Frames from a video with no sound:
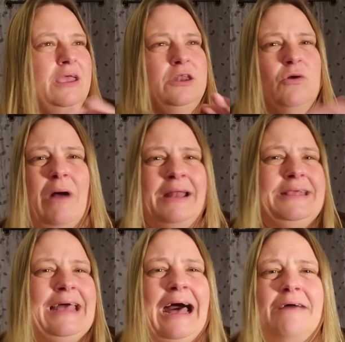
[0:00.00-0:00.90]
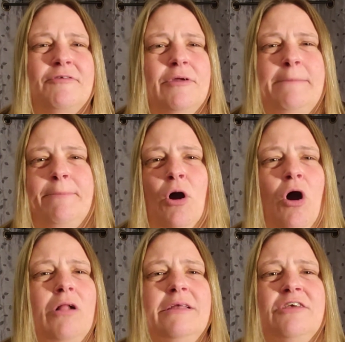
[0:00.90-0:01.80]
uncover and
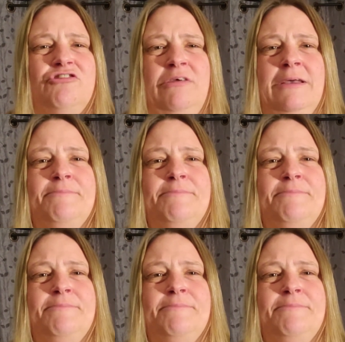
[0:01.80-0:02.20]
polish